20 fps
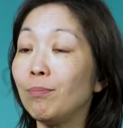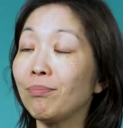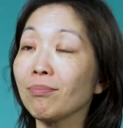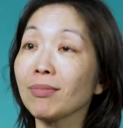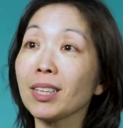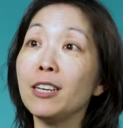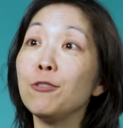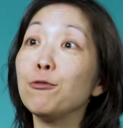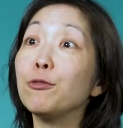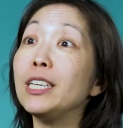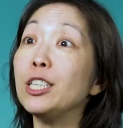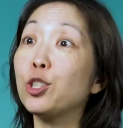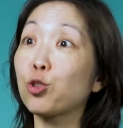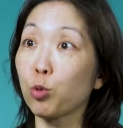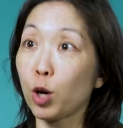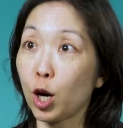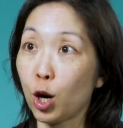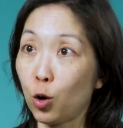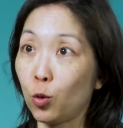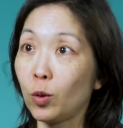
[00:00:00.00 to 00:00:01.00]
in
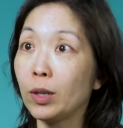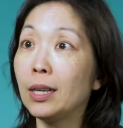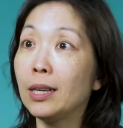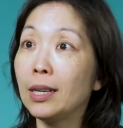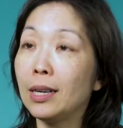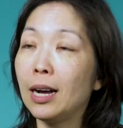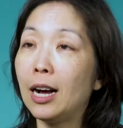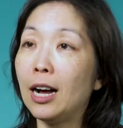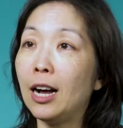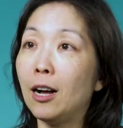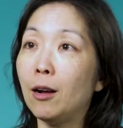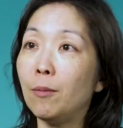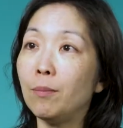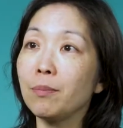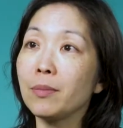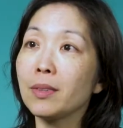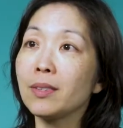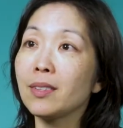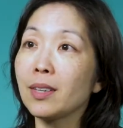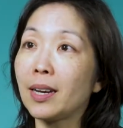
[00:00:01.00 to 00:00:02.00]
vitro
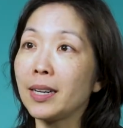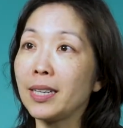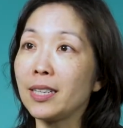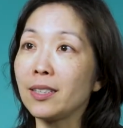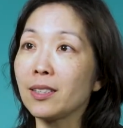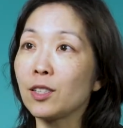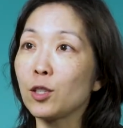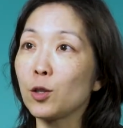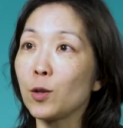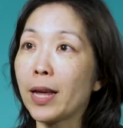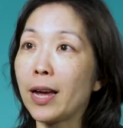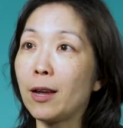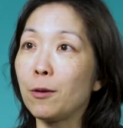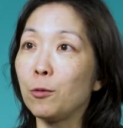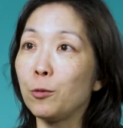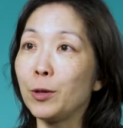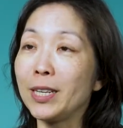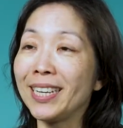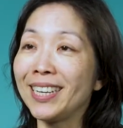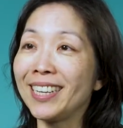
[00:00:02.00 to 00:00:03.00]
studies so that
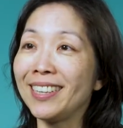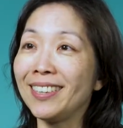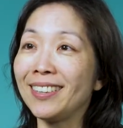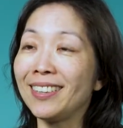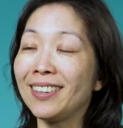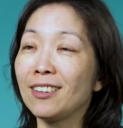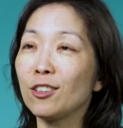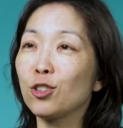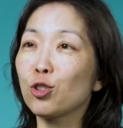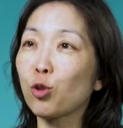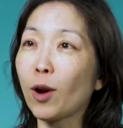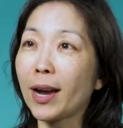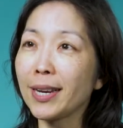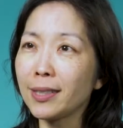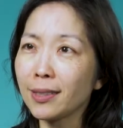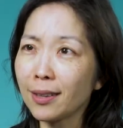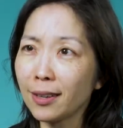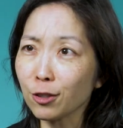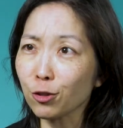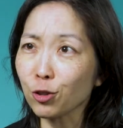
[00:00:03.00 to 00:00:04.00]
we can try
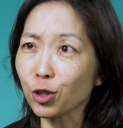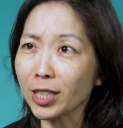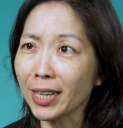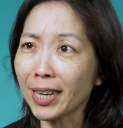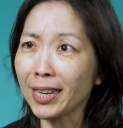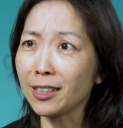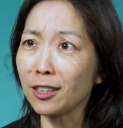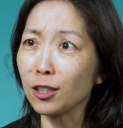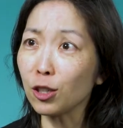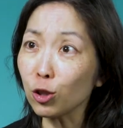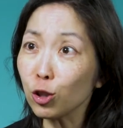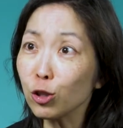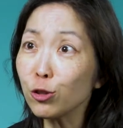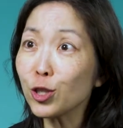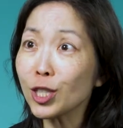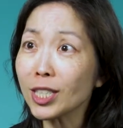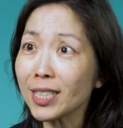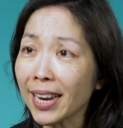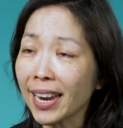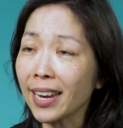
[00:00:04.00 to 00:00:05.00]
to understand and
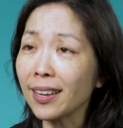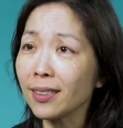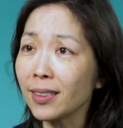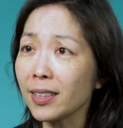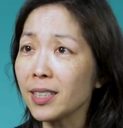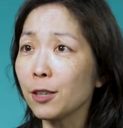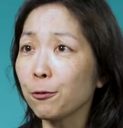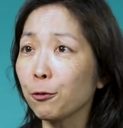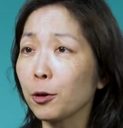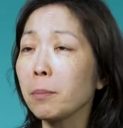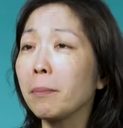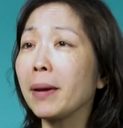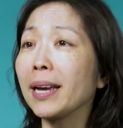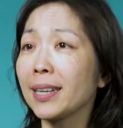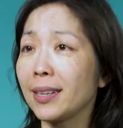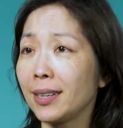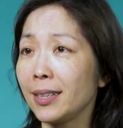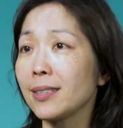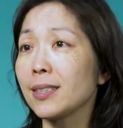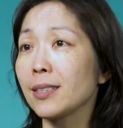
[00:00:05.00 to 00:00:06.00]
elucidate the different
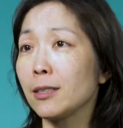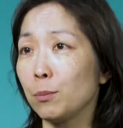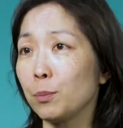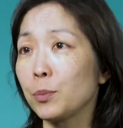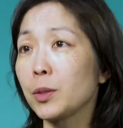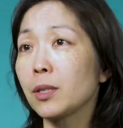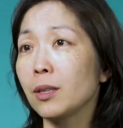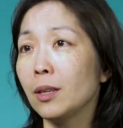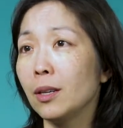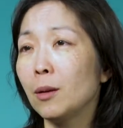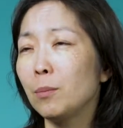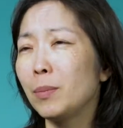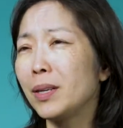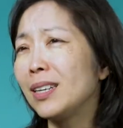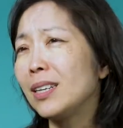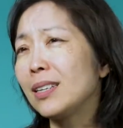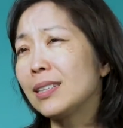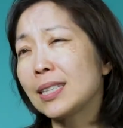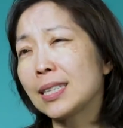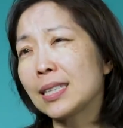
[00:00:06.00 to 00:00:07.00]
mechanisms. But
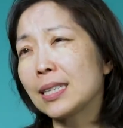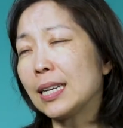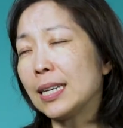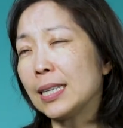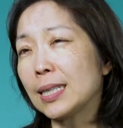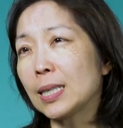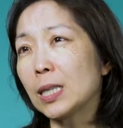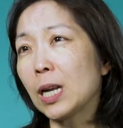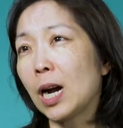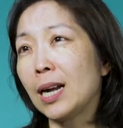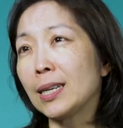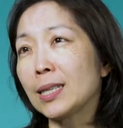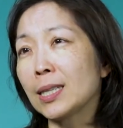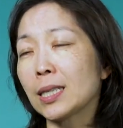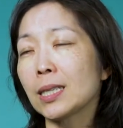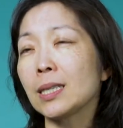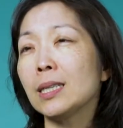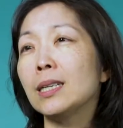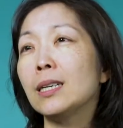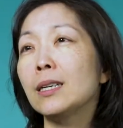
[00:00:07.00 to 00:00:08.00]
it's
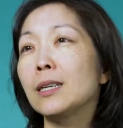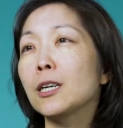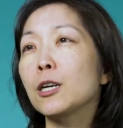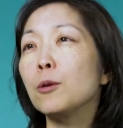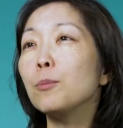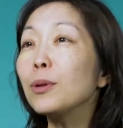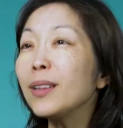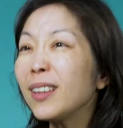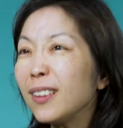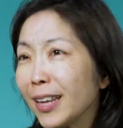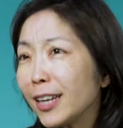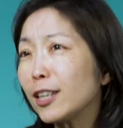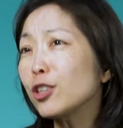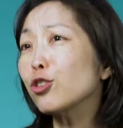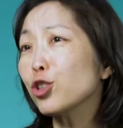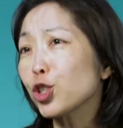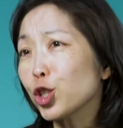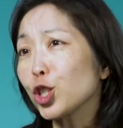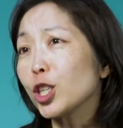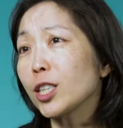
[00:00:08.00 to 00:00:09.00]
not completely
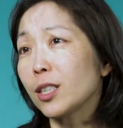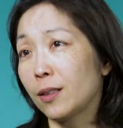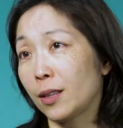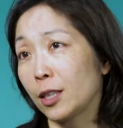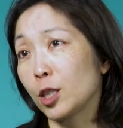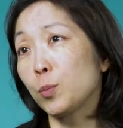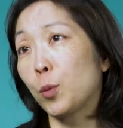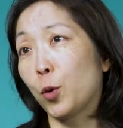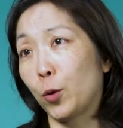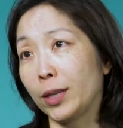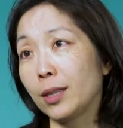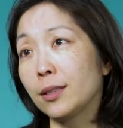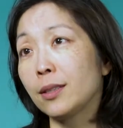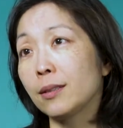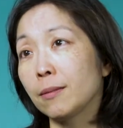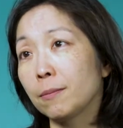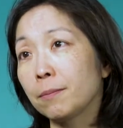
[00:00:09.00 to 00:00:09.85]
understood at this point.